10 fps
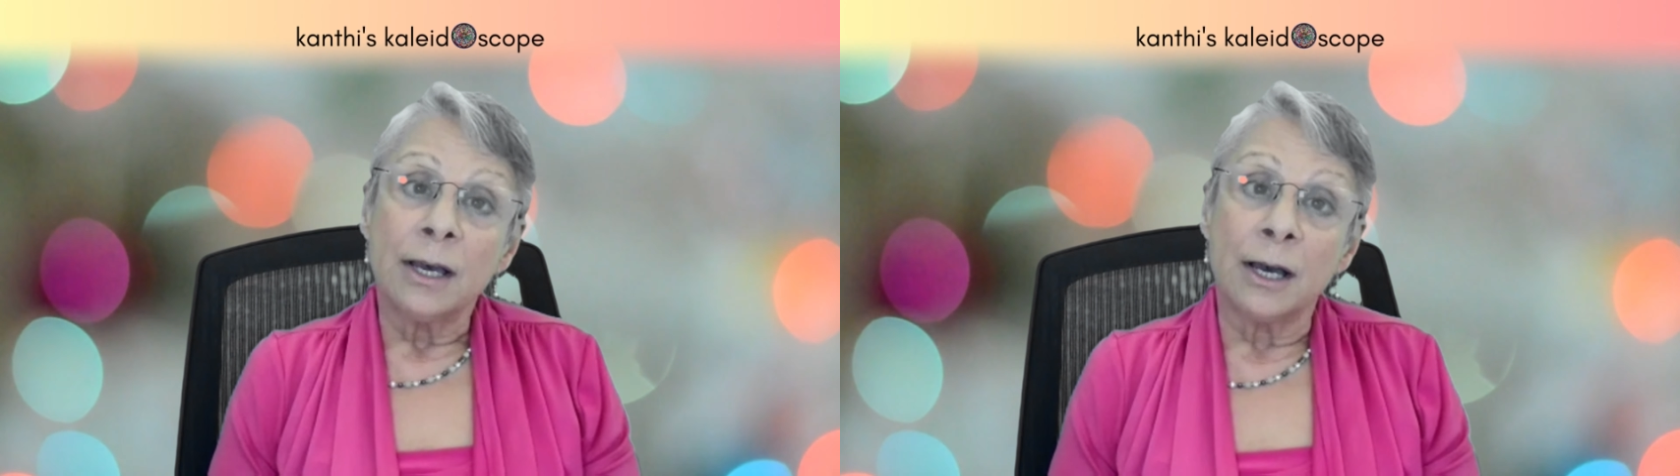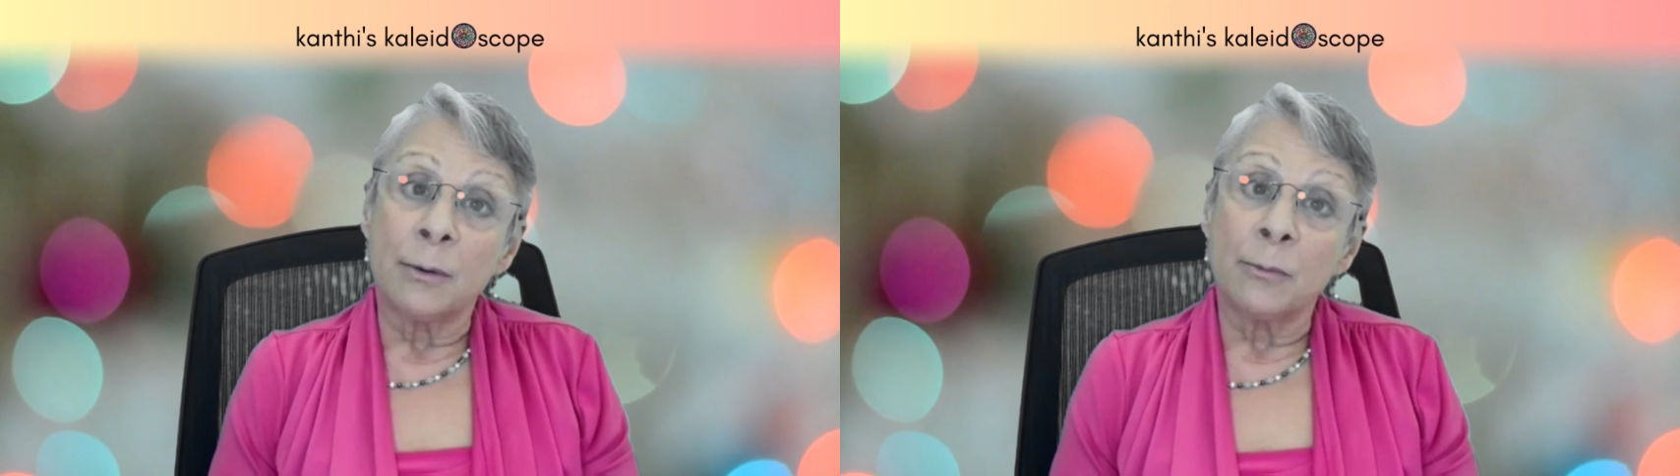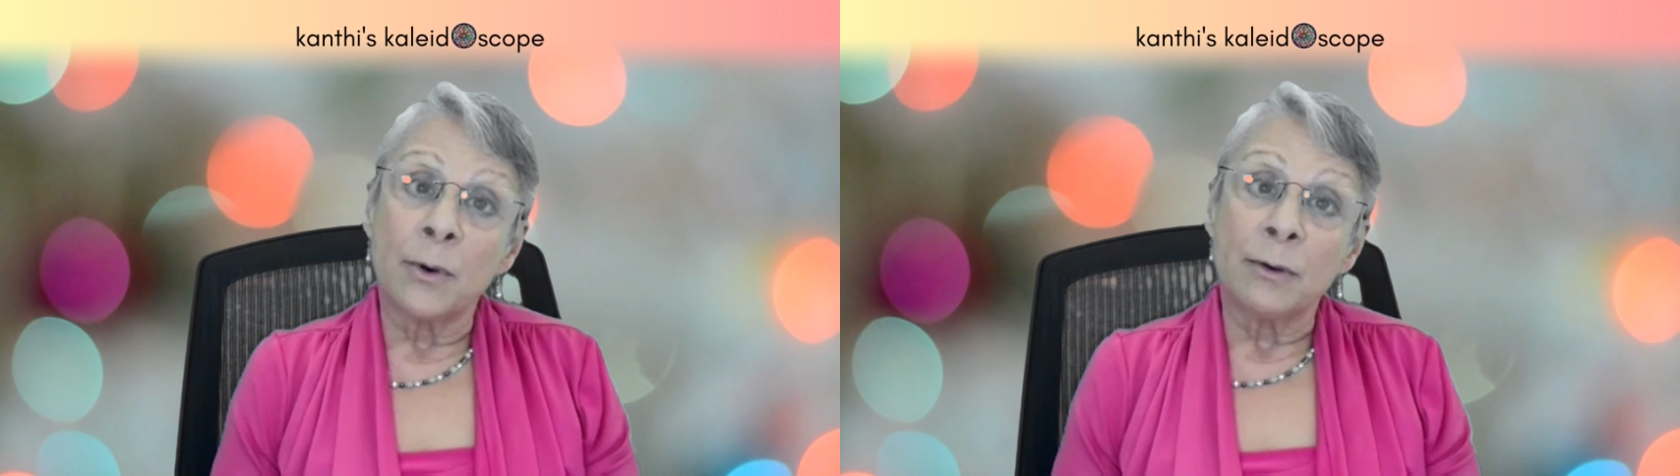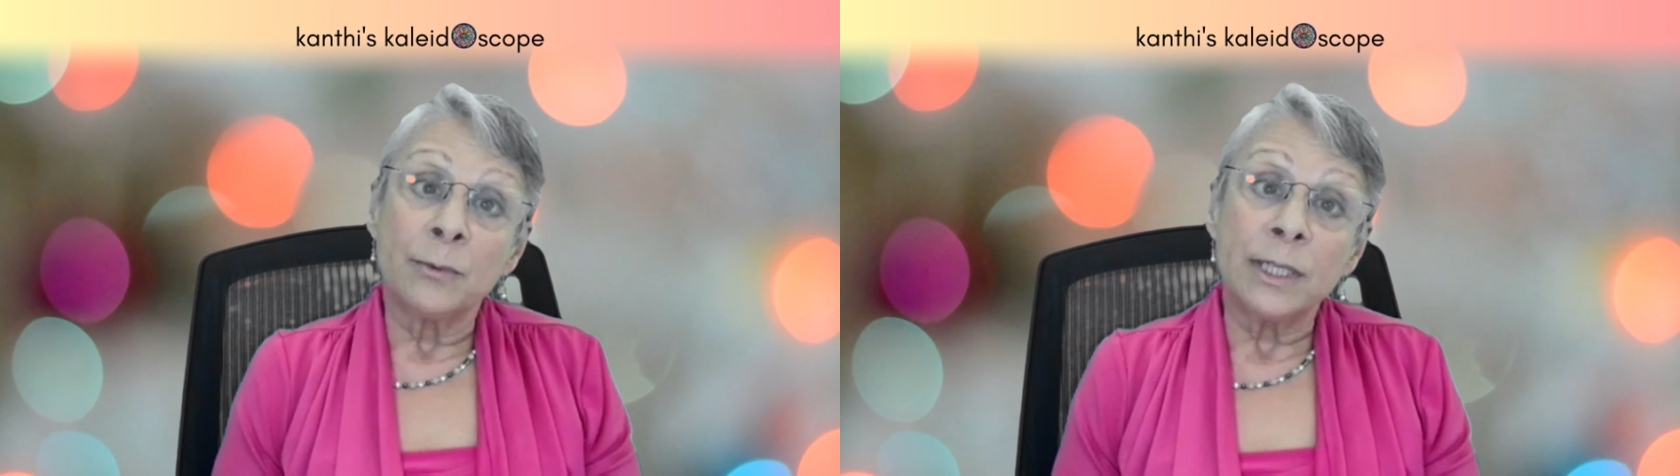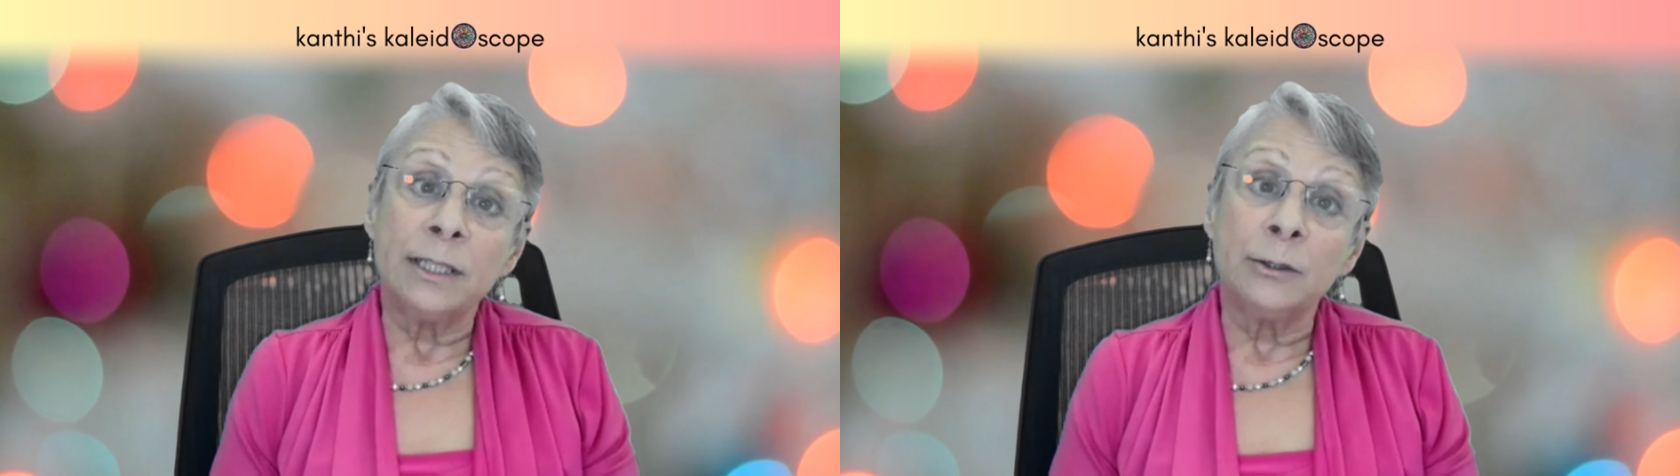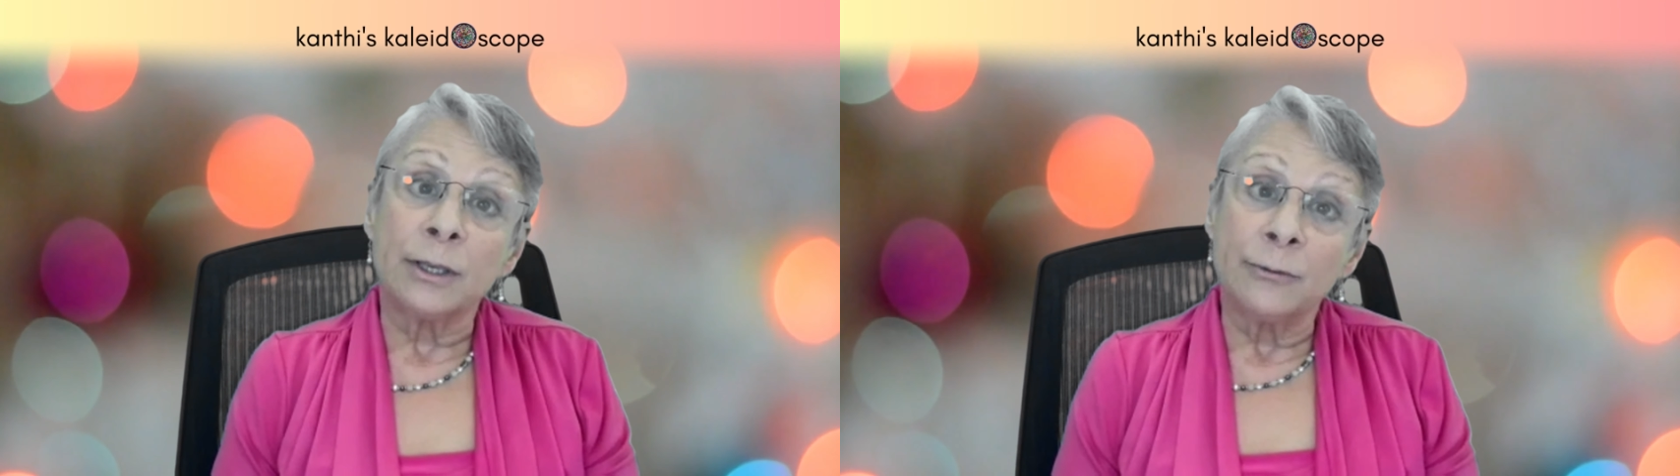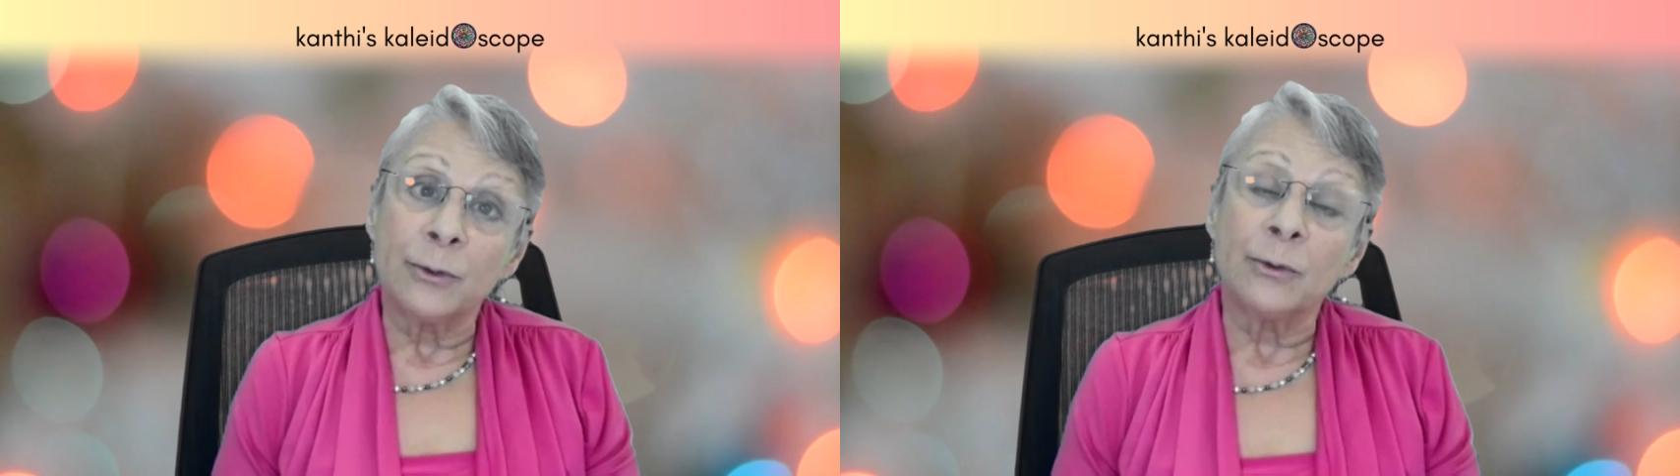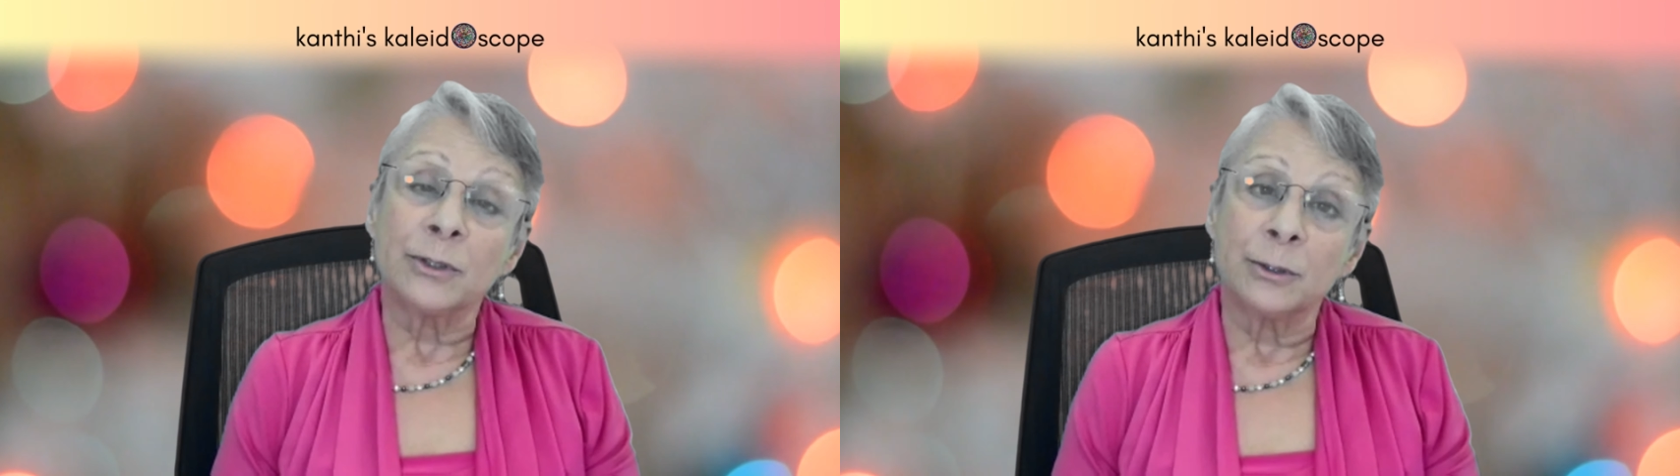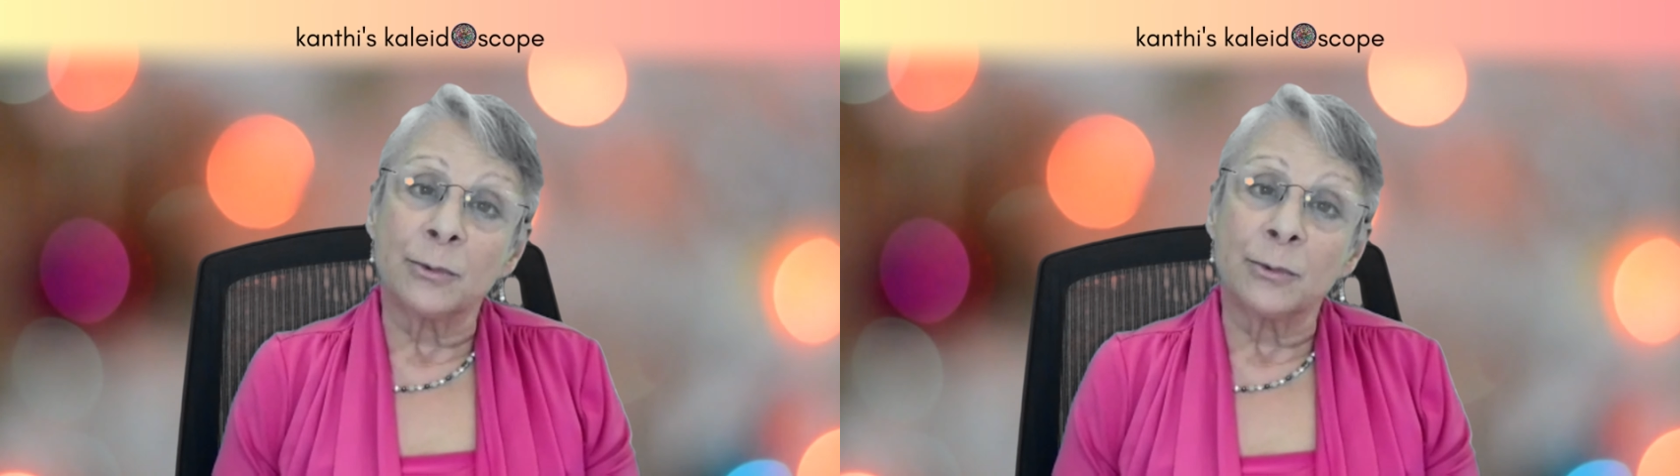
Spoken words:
We're really looking forward